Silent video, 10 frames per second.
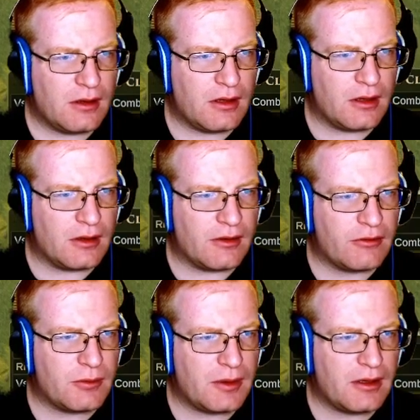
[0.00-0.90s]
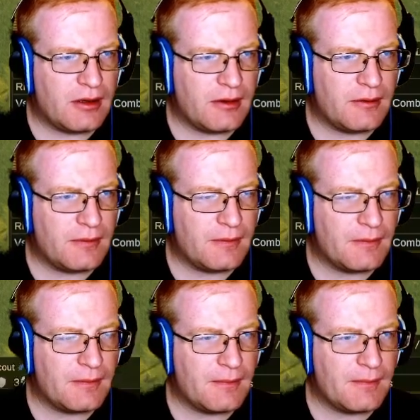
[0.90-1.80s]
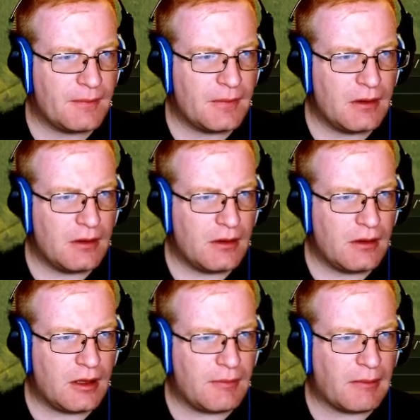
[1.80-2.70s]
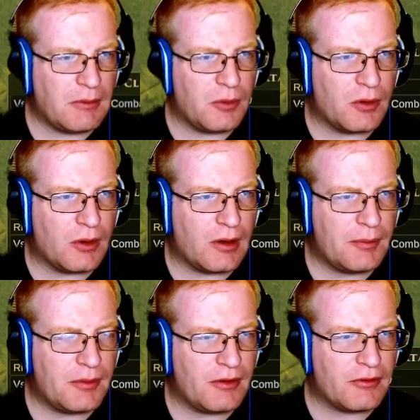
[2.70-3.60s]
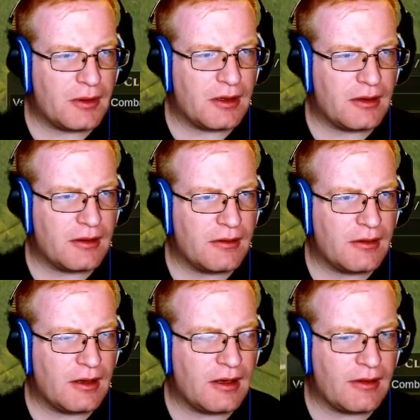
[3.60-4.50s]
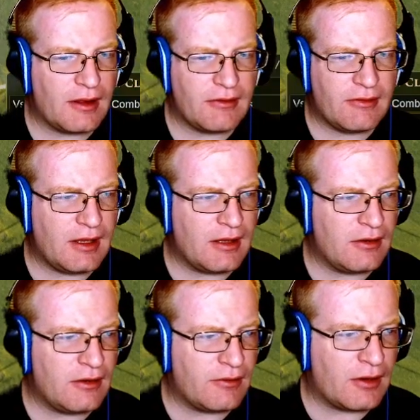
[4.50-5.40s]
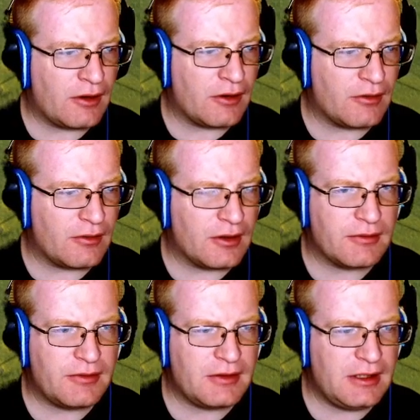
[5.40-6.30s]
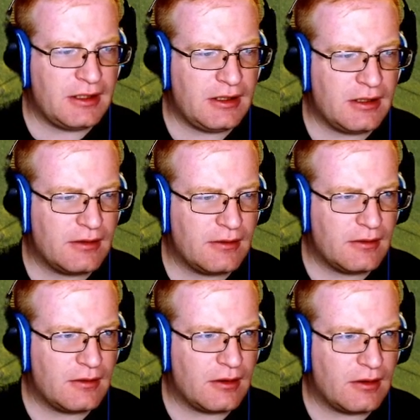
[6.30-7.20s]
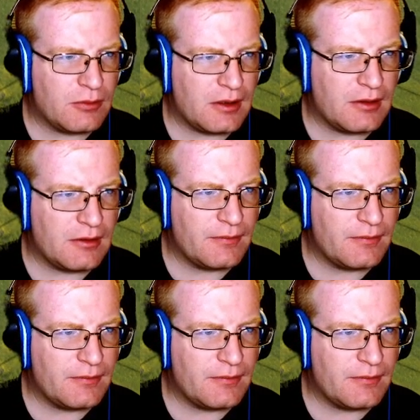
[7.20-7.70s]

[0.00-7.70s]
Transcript: And this way. Maybe we'll go up this way. And that's the end of our fatigue as well.